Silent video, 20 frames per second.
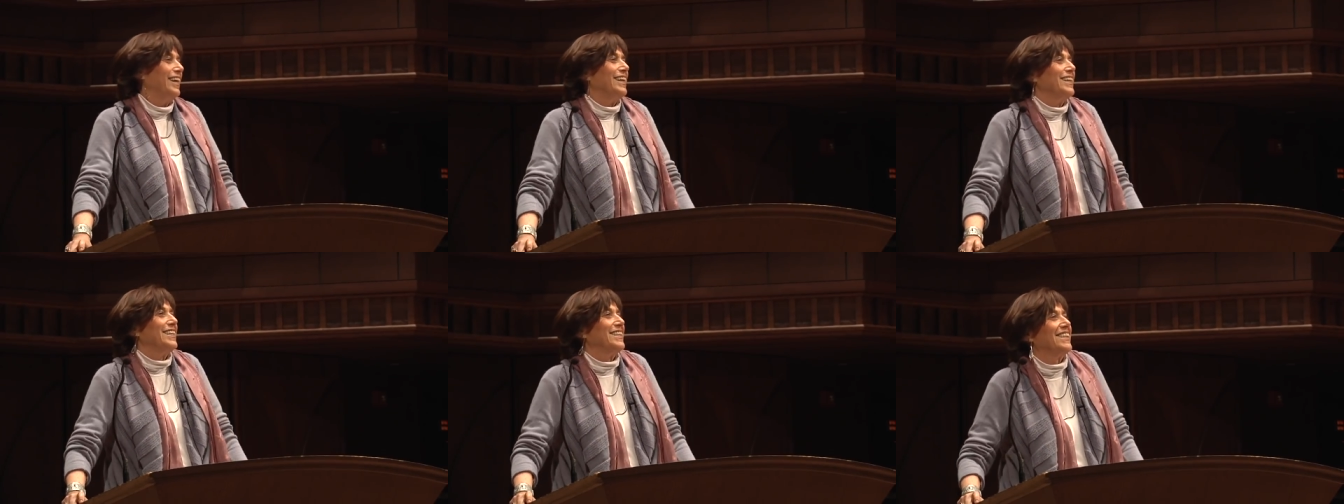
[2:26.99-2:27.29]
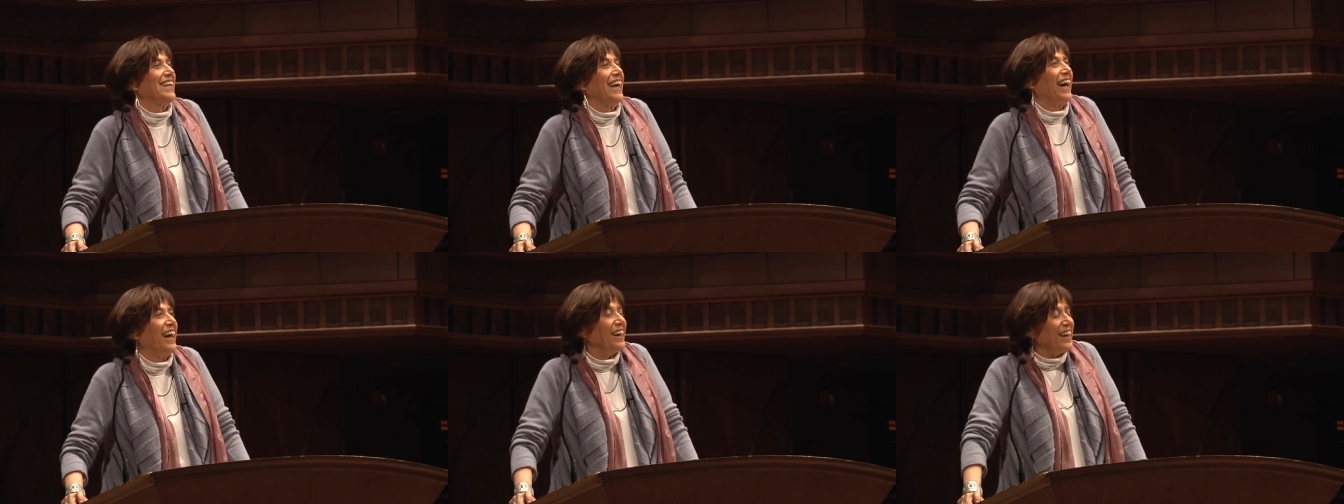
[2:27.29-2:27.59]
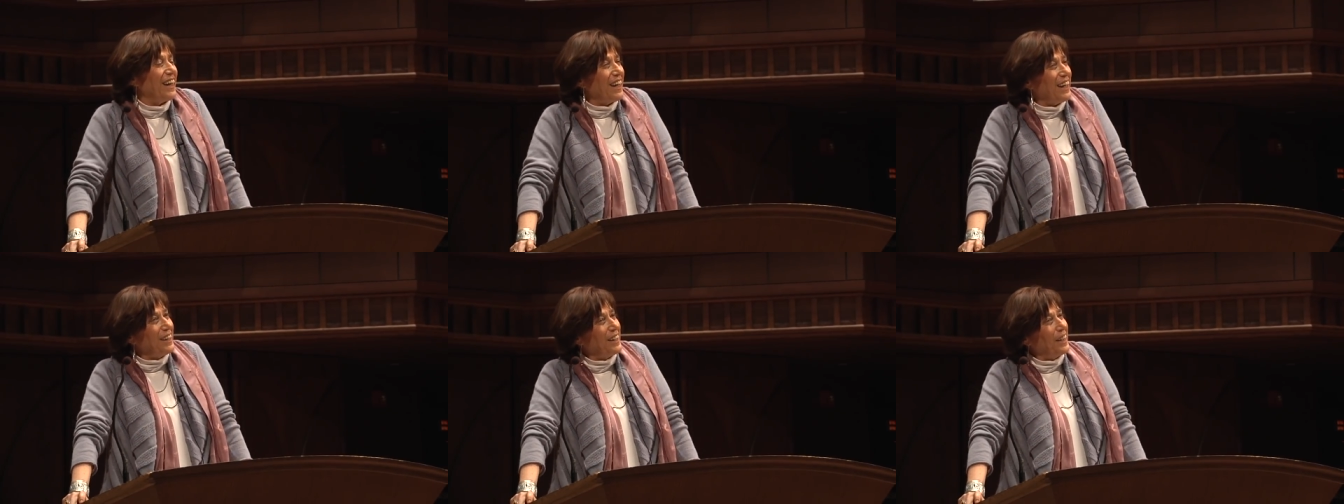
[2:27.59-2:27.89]

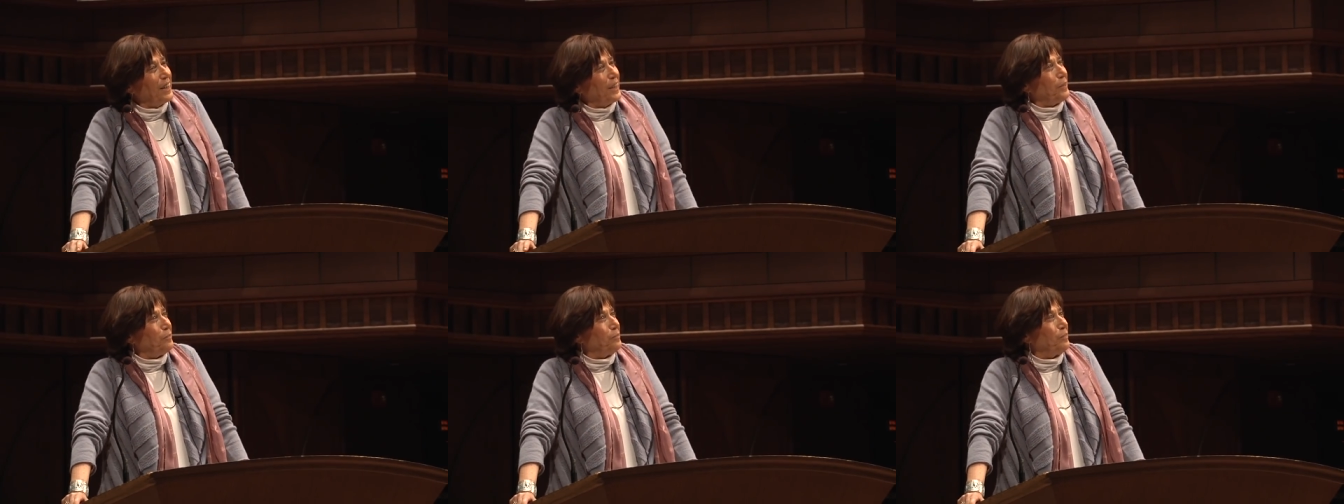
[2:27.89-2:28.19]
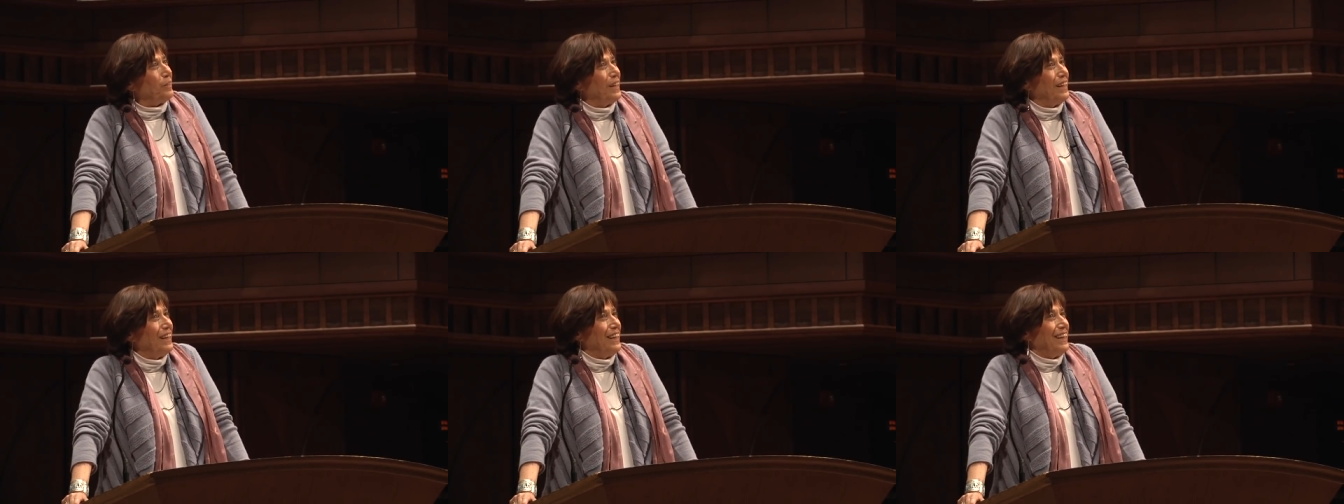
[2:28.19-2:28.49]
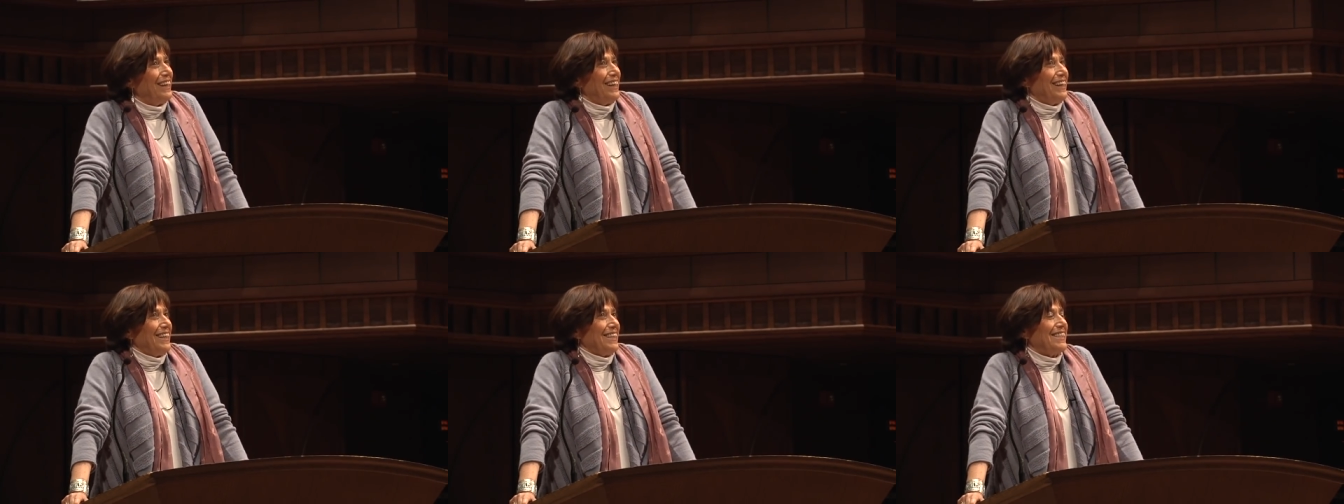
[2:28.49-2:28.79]
CIA um,
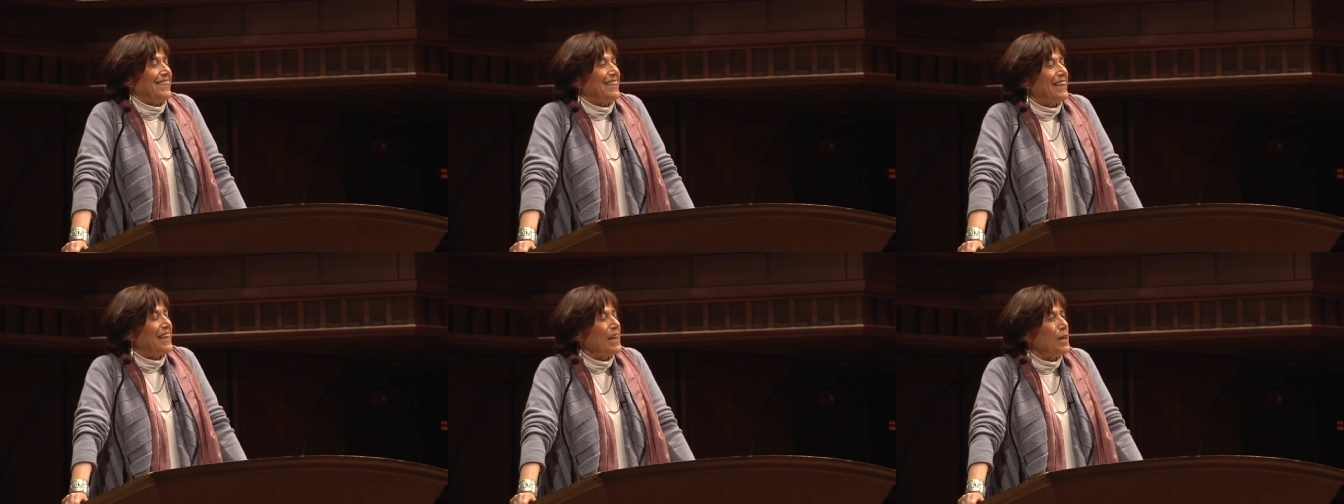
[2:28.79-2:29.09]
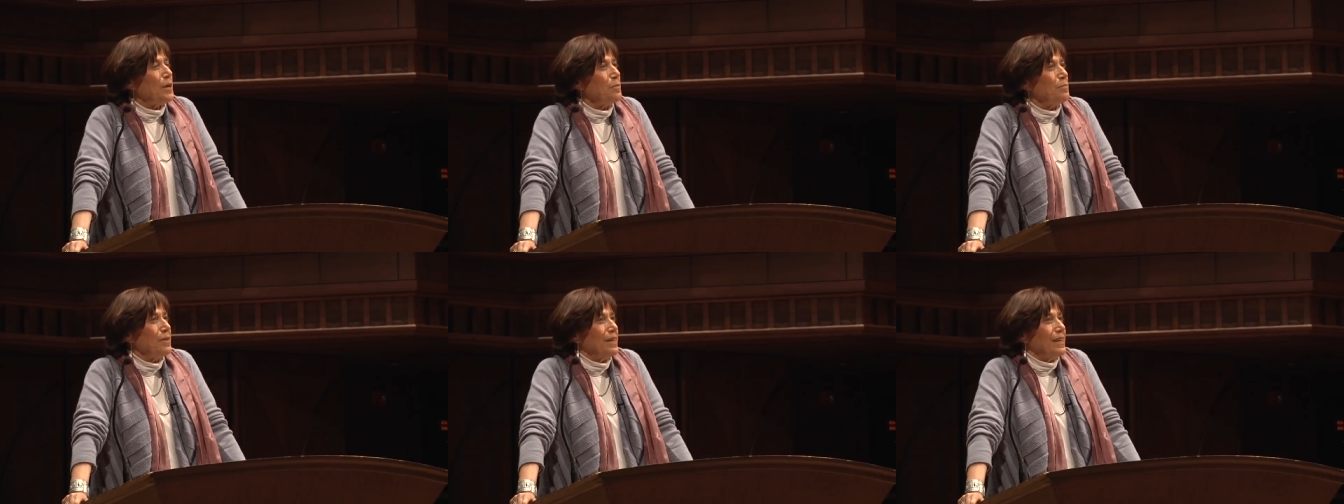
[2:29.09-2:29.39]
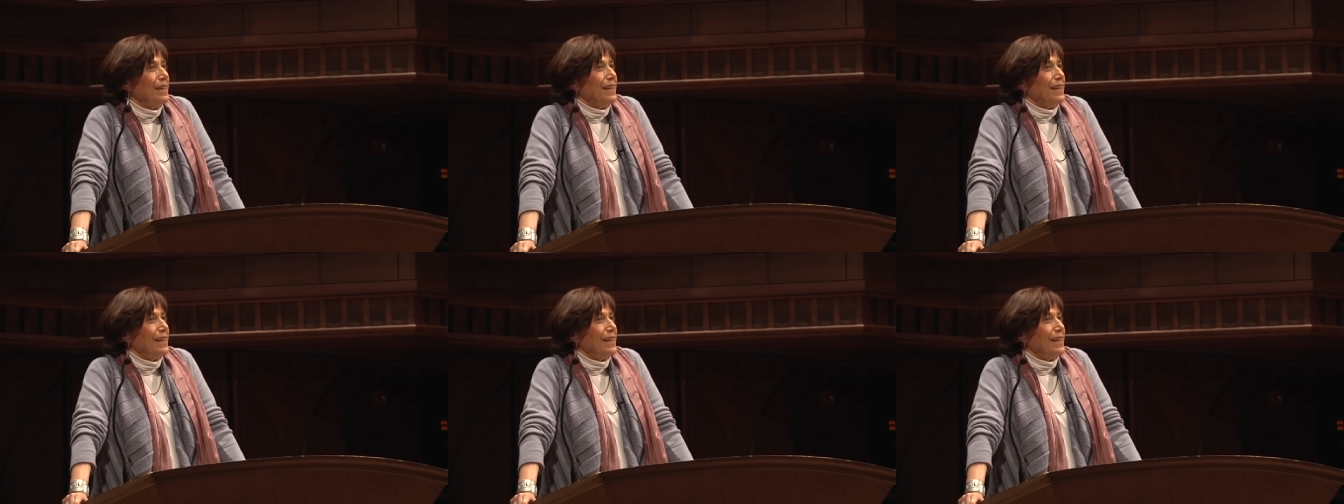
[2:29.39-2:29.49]
scheme.